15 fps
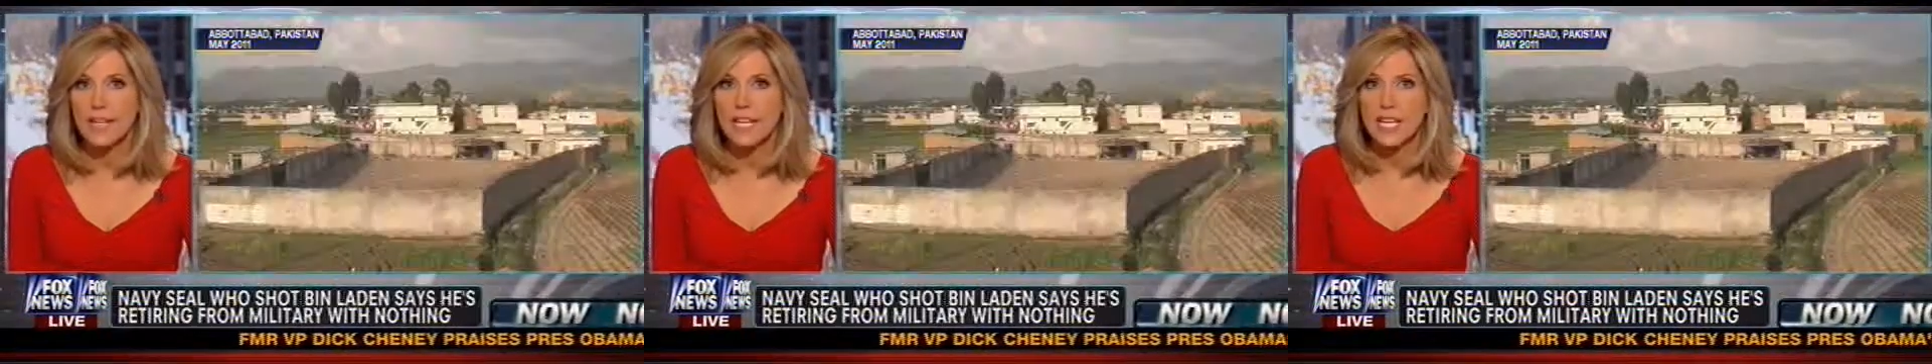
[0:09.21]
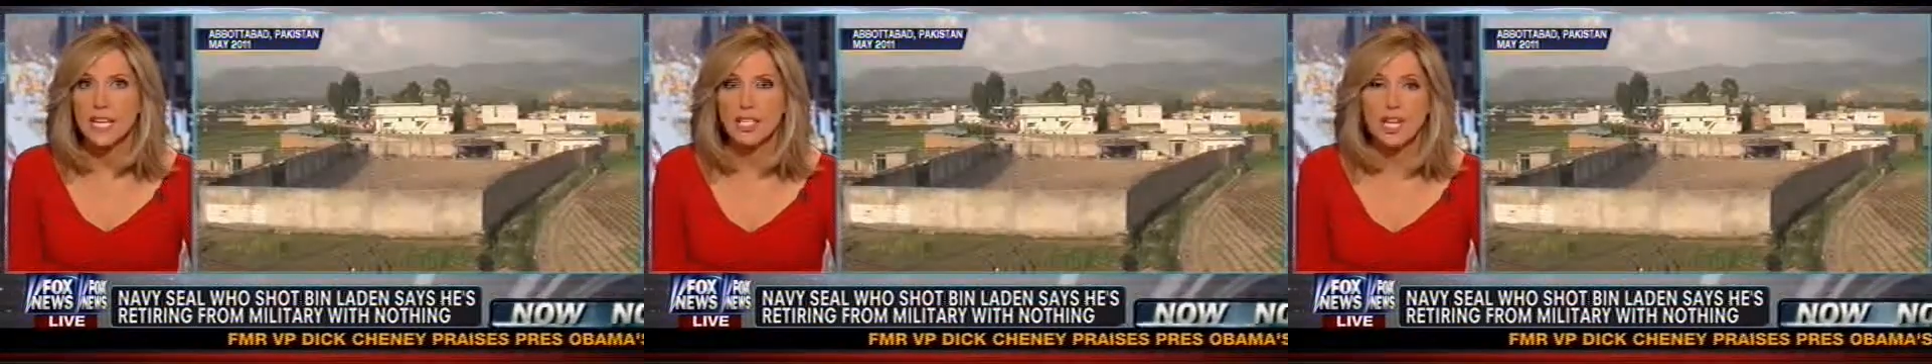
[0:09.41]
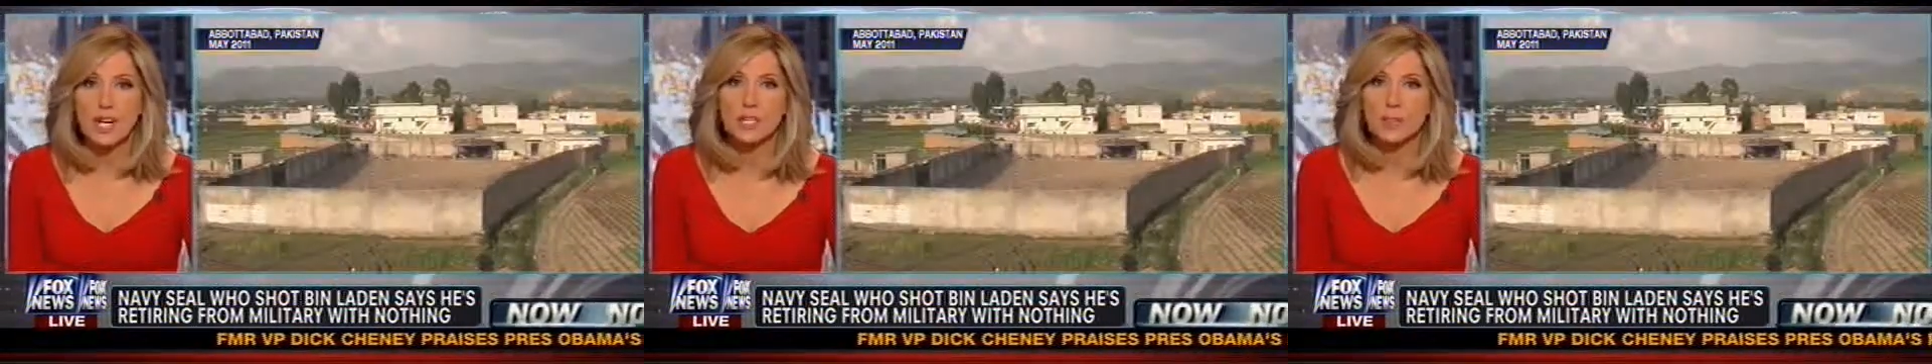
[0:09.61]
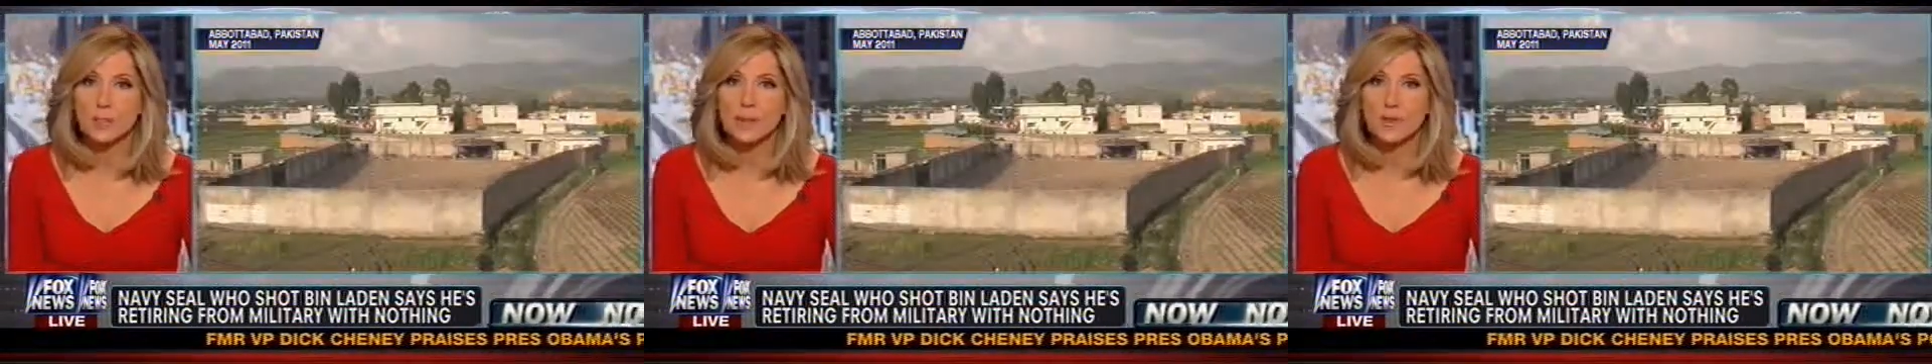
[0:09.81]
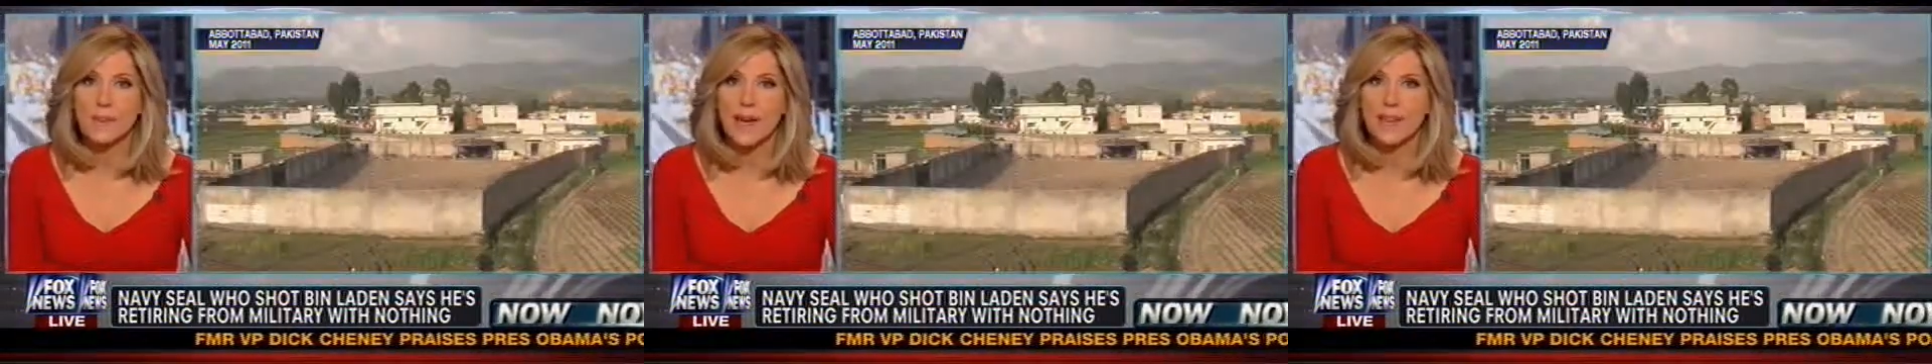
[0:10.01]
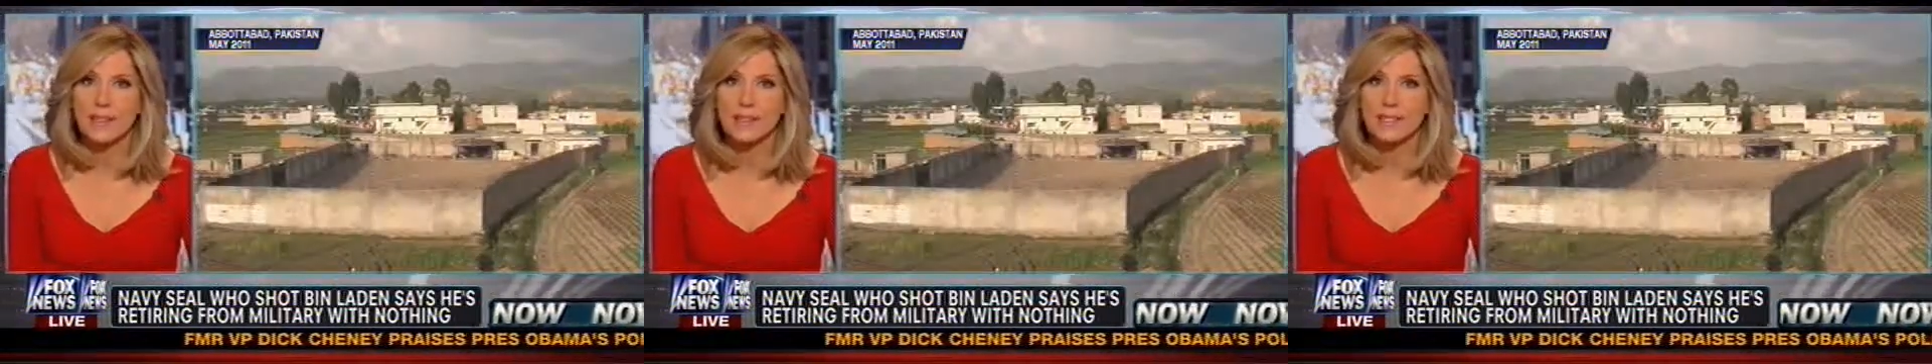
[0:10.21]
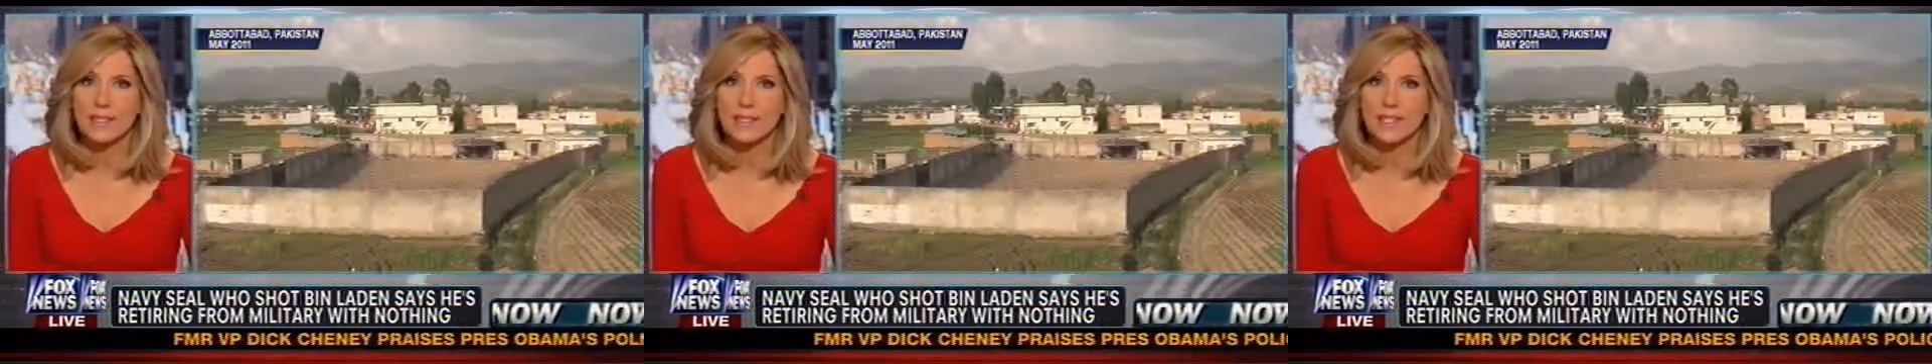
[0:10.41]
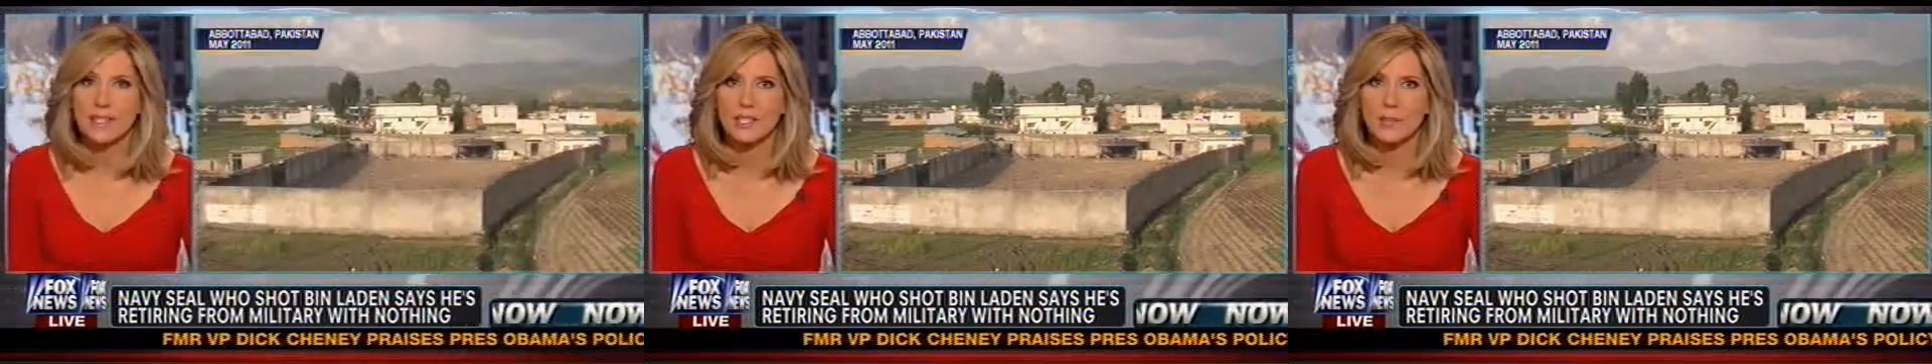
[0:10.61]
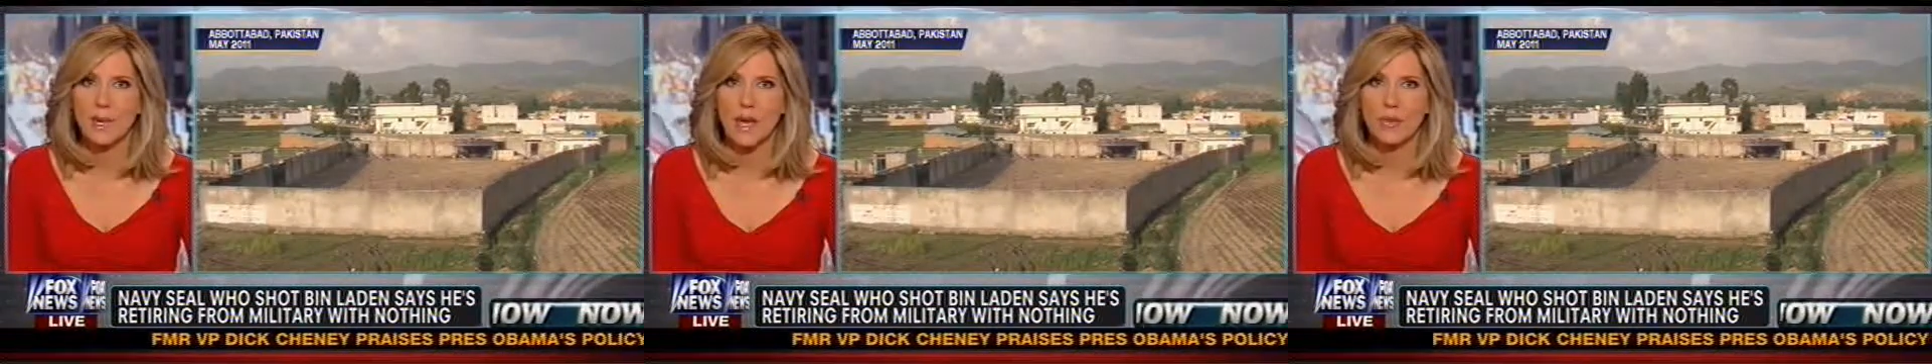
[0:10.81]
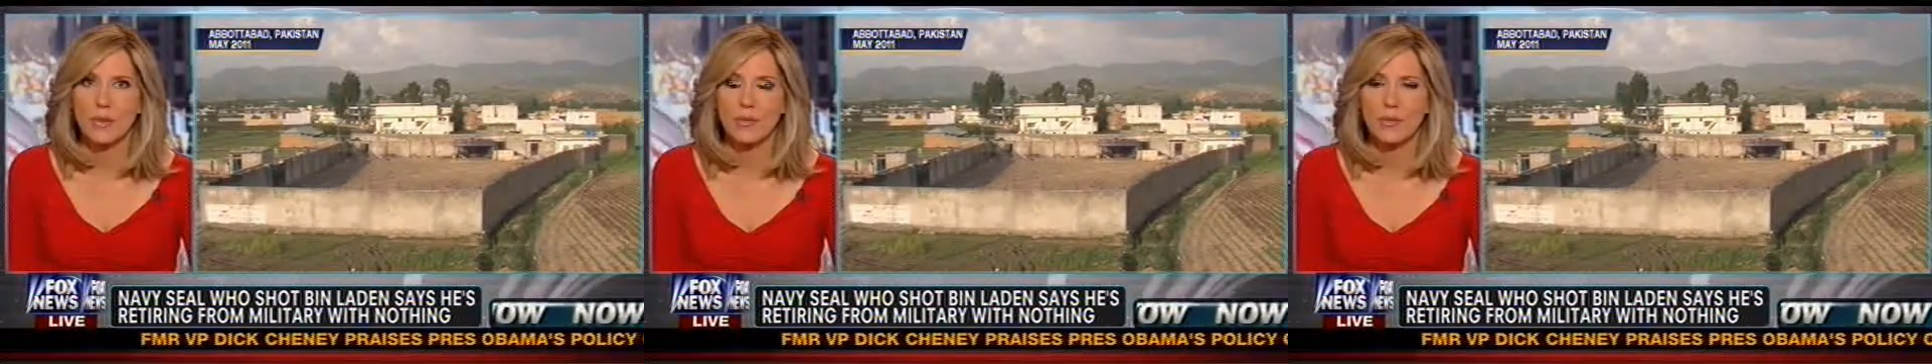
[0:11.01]
He shared some dramatic details
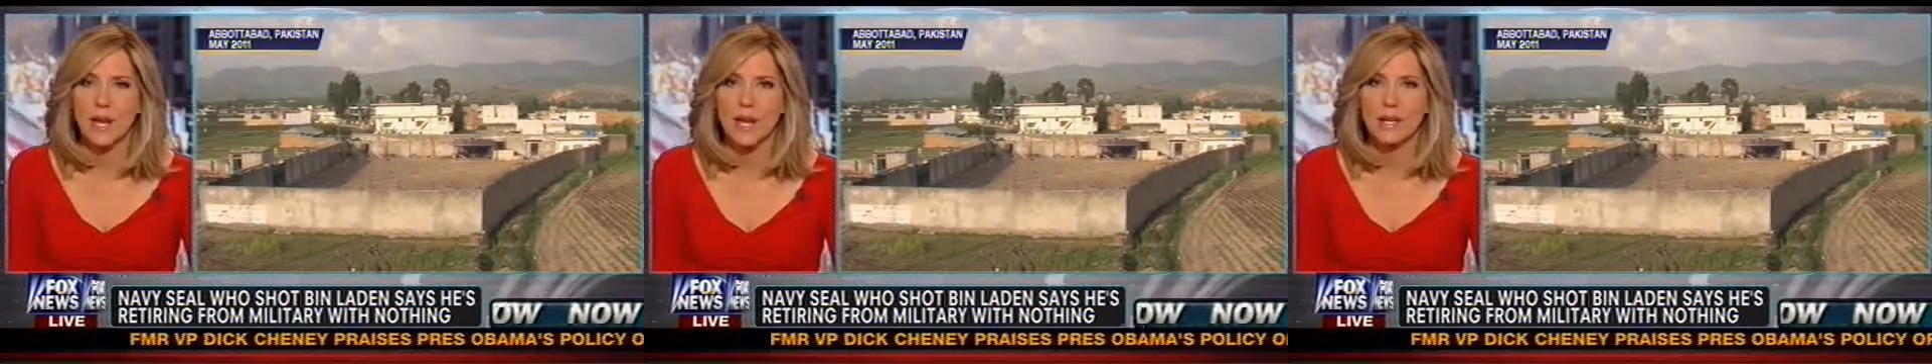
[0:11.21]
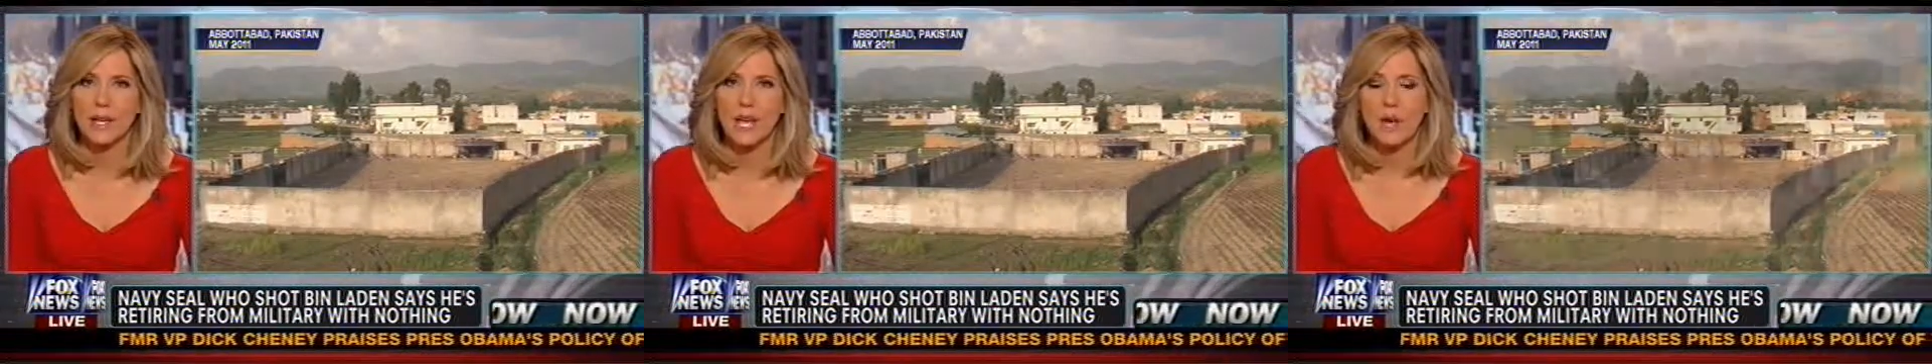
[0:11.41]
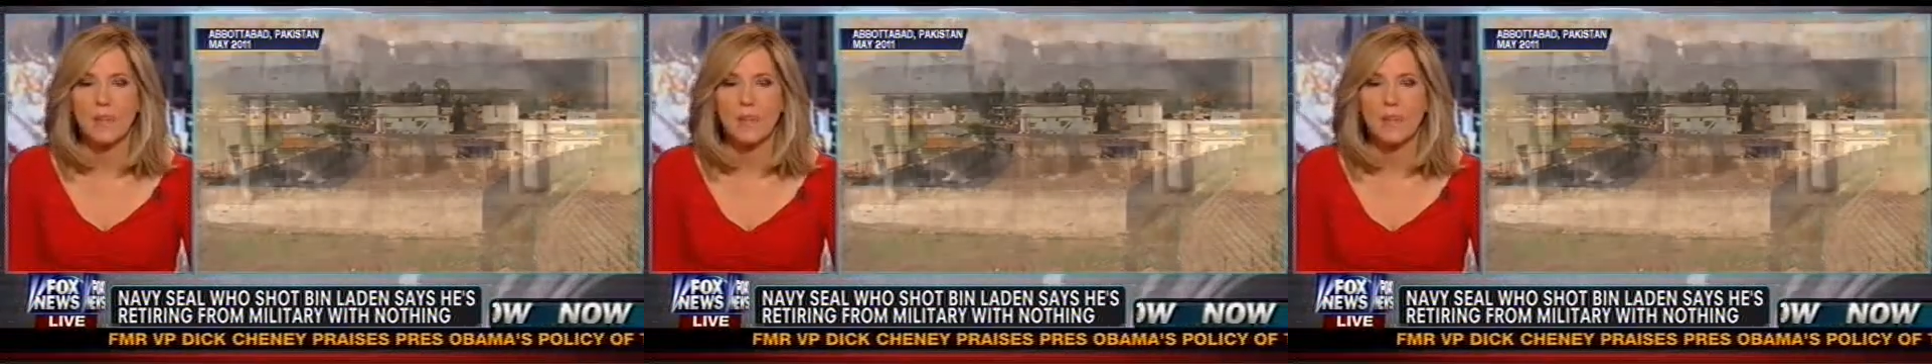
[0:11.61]
about the raid,